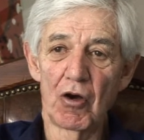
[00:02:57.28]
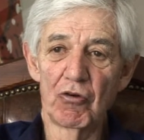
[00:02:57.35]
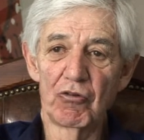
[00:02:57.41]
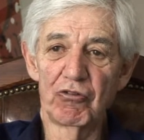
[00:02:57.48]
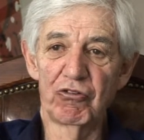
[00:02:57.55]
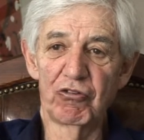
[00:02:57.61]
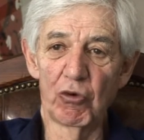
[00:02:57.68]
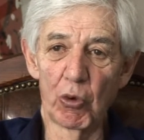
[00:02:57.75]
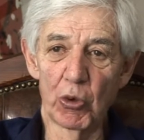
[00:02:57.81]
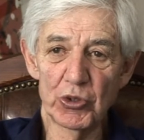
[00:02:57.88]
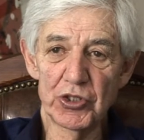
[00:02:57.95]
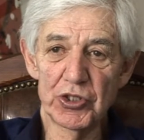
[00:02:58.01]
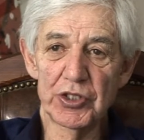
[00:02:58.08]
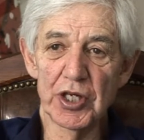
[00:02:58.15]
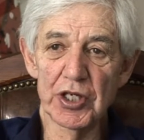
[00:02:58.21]

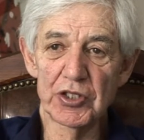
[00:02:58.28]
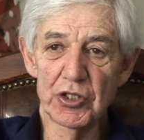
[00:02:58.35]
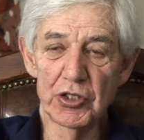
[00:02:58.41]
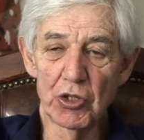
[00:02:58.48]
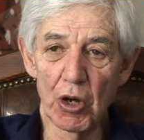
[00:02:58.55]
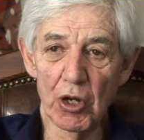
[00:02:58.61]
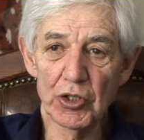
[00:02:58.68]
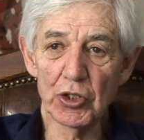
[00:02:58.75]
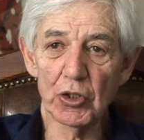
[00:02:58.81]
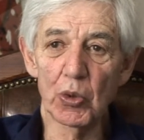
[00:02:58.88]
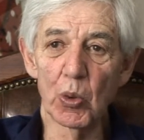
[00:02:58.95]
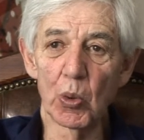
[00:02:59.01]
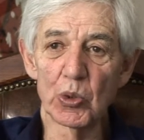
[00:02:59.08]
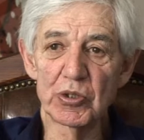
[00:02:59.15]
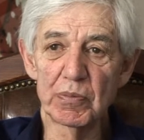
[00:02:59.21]
Force does not
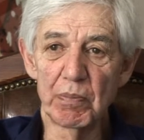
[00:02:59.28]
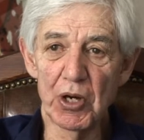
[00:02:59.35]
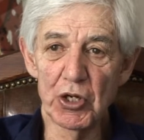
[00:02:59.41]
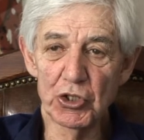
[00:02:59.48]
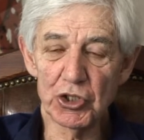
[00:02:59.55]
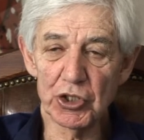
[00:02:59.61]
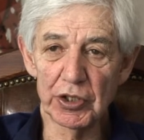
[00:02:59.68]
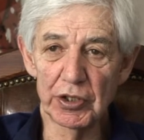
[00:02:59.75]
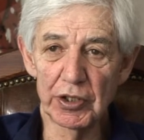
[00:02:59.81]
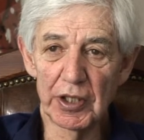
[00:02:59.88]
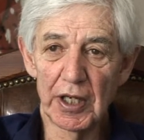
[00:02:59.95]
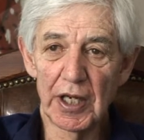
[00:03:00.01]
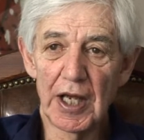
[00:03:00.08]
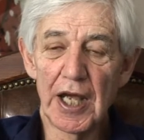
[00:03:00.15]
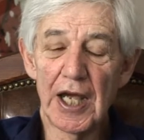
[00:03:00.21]
cause motion
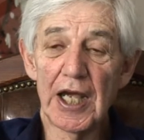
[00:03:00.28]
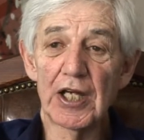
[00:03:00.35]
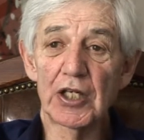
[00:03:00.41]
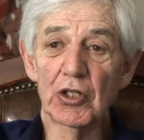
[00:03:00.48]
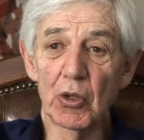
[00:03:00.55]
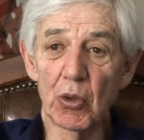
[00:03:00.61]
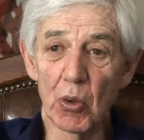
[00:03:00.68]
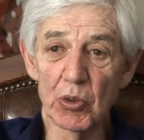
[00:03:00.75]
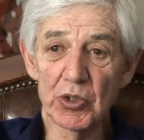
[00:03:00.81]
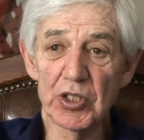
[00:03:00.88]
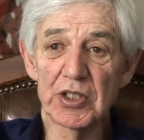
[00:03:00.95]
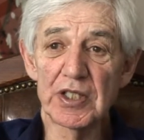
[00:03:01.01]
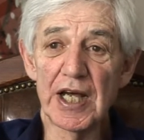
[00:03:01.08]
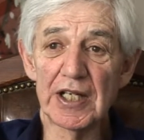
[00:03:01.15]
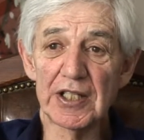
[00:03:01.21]
it
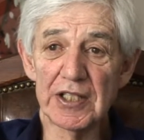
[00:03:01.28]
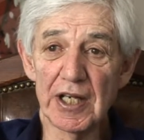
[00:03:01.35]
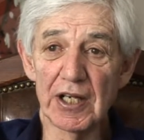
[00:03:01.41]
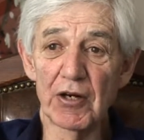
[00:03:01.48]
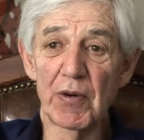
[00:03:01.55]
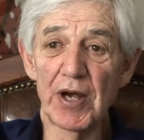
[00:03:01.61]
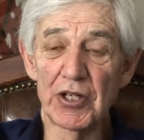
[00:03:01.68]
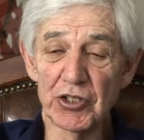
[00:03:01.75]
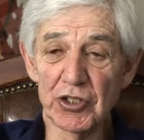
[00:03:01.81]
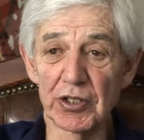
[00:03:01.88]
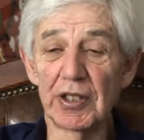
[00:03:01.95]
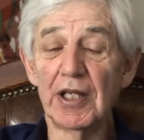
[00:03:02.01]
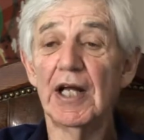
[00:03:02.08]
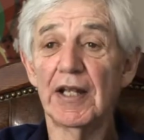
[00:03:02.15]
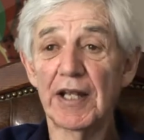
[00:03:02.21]
causes acceleration.